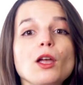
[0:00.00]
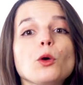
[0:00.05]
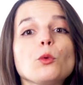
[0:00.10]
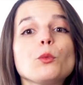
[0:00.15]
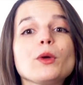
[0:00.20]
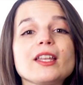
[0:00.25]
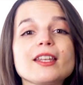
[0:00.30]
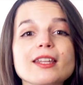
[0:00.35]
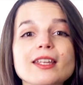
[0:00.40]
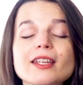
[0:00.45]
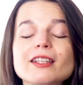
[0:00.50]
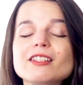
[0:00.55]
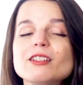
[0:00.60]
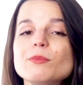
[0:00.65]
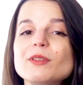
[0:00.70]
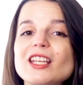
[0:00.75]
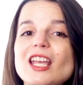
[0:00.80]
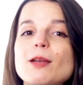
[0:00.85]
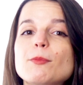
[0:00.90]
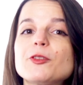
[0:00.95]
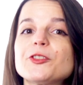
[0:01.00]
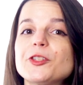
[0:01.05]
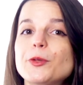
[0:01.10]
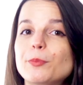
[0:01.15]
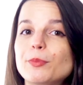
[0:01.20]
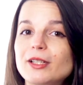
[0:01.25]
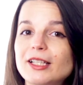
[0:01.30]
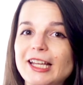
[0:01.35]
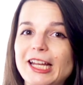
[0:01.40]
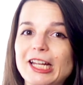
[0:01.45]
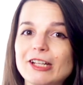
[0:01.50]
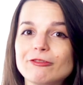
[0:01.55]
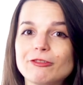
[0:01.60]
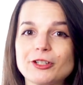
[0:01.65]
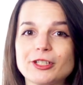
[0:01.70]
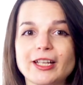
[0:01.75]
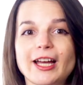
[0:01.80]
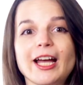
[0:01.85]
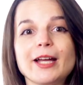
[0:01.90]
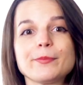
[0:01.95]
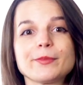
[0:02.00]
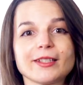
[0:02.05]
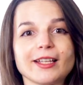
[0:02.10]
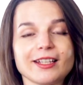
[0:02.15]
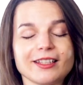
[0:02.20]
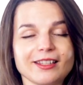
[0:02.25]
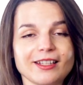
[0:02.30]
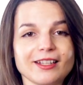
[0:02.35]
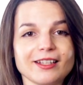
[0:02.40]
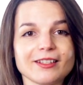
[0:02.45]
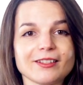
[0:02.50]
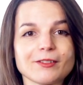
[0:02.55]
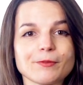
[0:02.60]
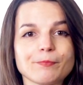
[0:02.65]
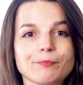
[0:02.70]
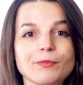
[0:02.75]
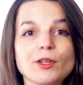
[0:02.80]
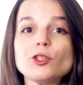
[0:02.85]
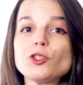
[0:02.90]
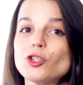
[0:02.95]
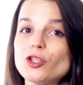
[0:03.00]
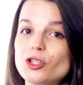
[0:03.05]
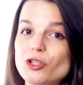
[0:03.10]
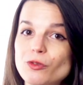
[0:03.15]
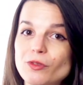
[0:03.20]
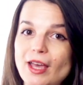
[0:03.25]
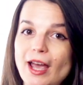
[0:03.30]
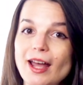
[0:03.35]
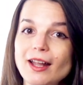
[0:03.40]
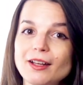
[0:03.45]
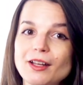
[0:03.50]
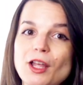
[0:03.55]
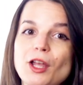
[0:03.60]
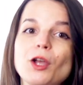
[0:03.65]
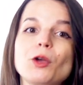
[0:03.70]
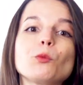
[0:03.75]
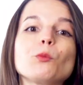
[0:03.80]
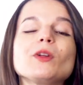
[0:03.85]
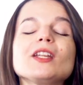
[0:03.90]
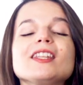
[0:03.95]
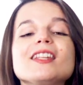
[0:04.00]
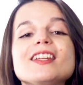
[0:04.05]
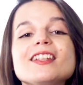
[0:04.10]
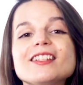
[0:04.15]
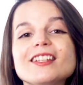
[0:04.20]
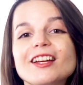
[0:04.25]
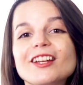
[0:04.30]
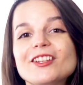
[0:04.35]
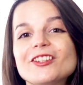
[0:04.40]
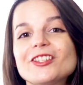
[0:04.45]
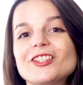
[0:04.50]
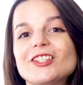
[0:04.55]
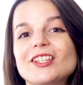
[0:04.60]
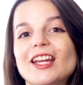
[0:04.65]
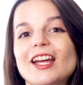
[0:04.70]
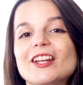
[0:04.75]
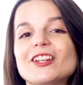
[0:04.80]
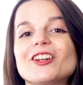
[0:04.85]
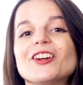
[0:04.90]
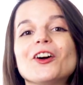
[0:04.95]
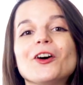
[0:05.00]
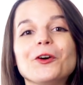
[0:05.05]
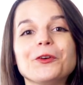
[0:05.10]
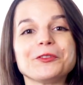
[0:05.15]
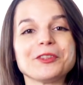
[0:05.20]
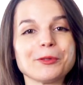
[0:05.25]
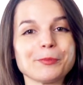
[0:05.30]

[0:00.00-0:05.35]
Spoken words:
We need to be able to plan for times like these. To do that, we need to understand our own